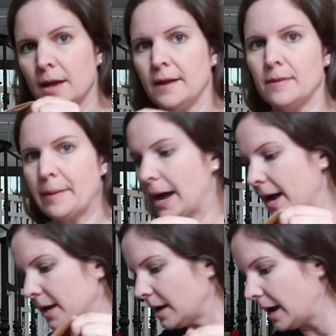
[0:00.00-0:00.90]
In the
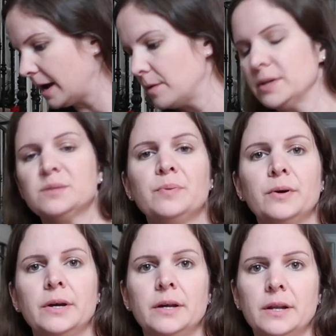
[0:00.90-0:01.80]
back, I always
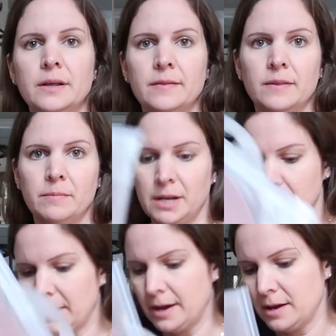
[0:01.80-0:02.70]
put the
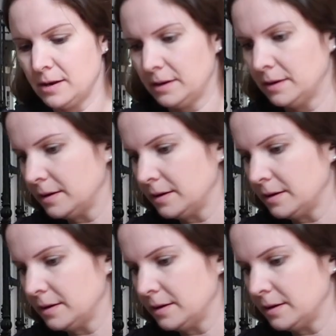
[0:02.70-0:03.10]
mini mat